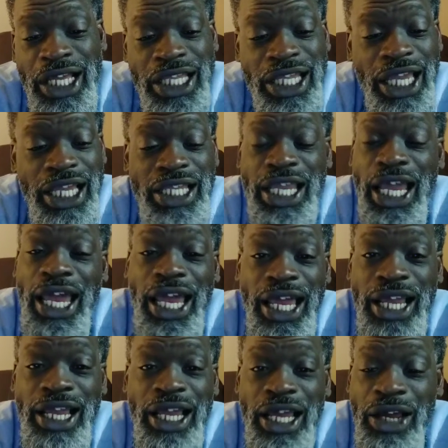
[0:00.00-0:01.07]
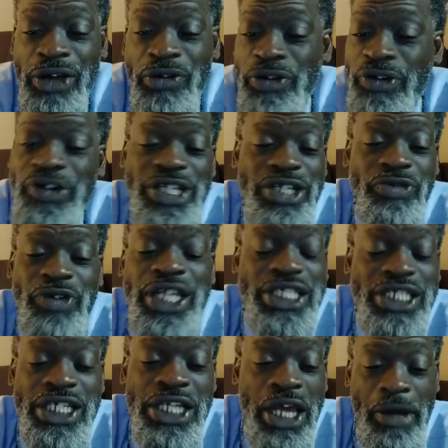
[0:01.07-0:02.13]
that they, what is
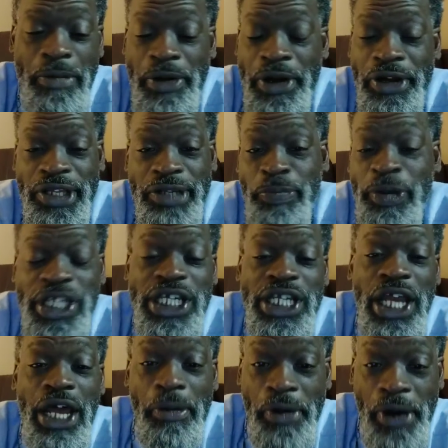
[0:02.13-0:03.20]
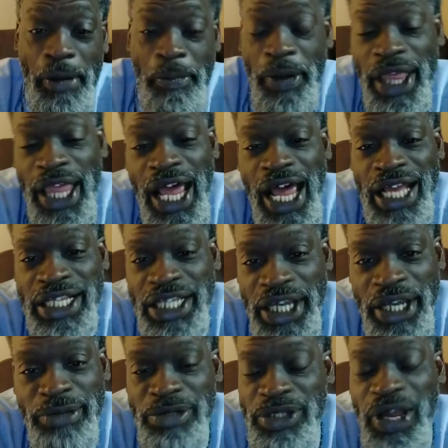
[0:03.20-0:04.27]
the number? Put the number up, Brother Hot
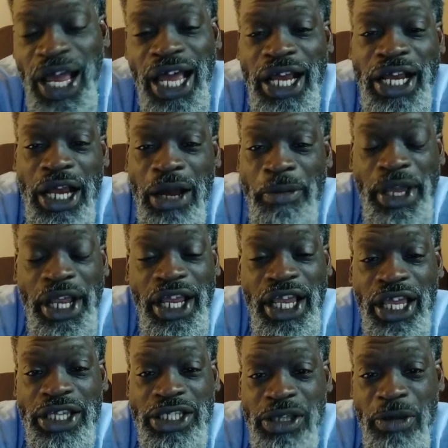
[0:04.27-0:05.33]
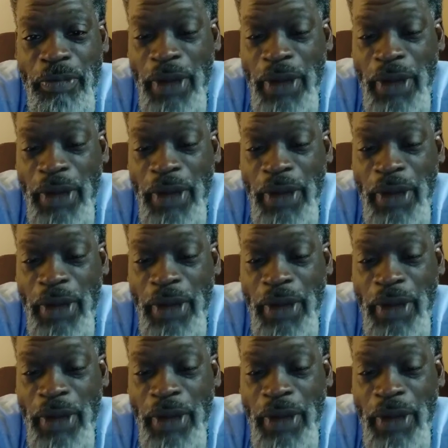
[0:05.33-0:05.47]
Tip, so I can come in and give you some